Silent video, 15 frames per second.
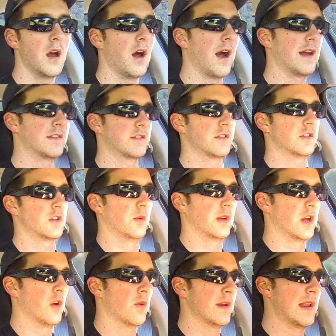Alright, so we're
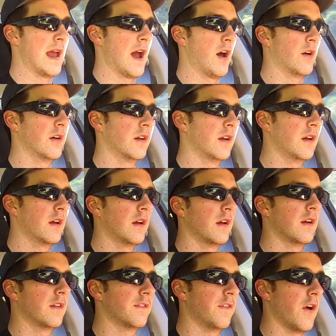going now.
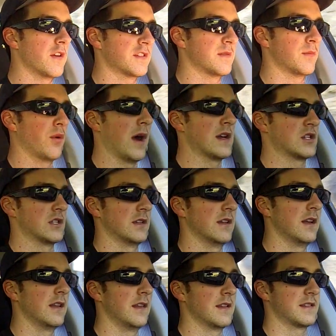First impression,
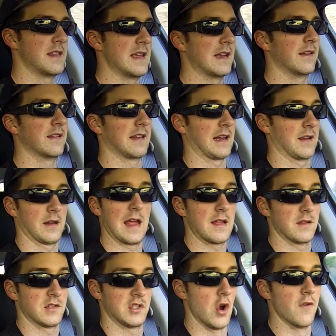this thing is like
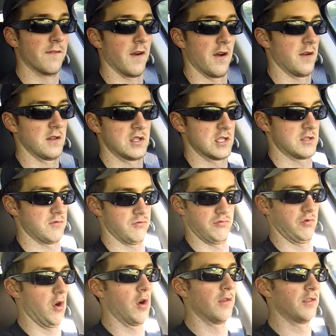a sofa. It just
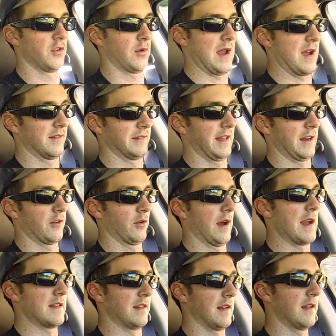rolls around like
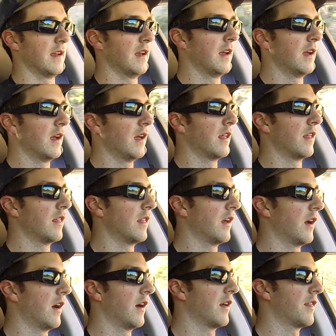crazy.
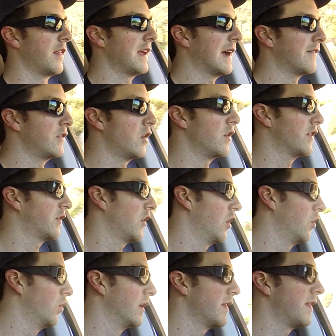The thing I've noticed
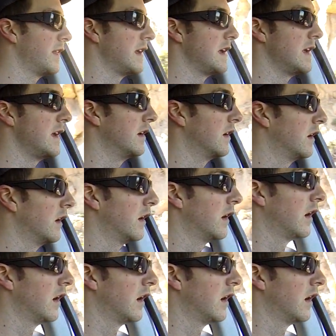though with the